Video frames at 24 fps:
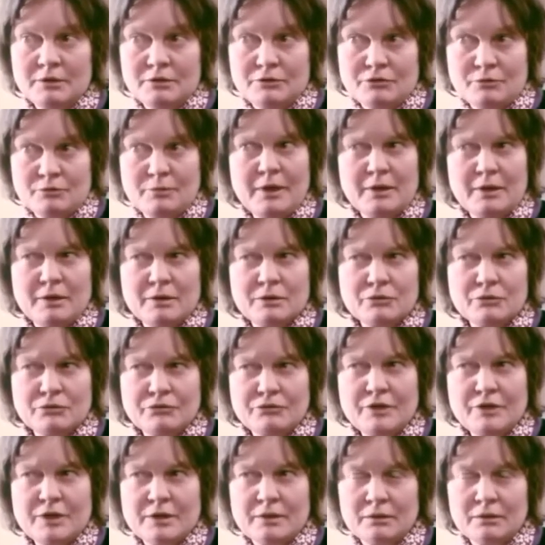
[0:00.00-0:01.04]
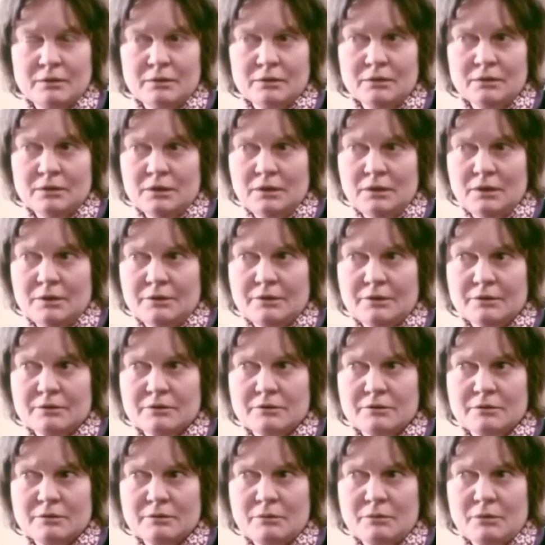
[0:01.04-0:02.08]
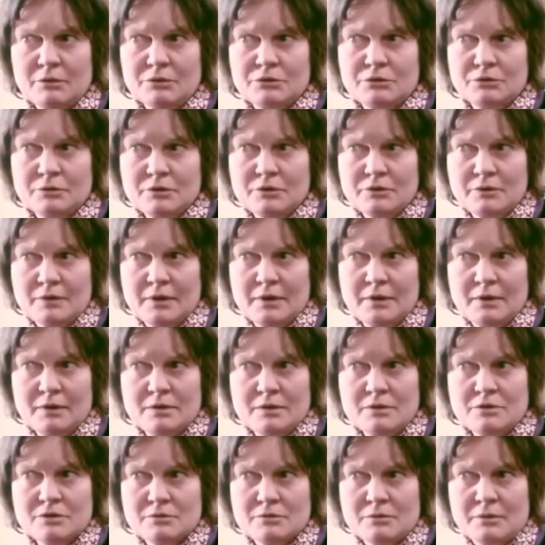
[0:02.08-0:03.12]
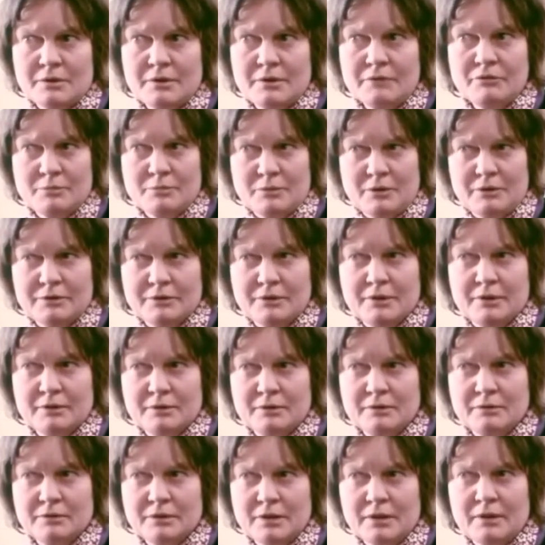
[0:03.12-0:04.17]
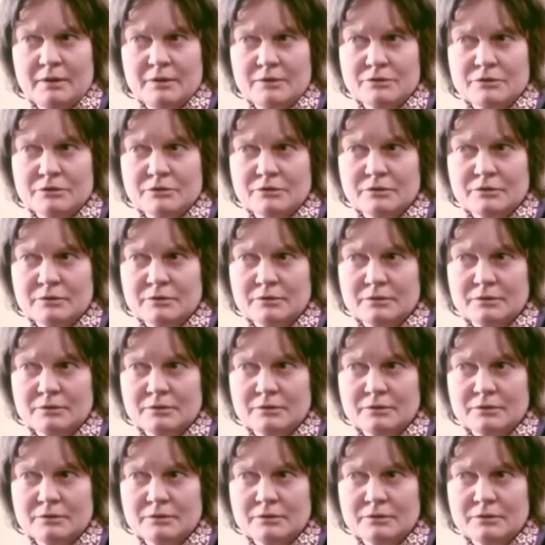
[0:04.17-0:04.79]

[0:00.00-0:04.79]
through making you feel that what you're doing is what everybody does.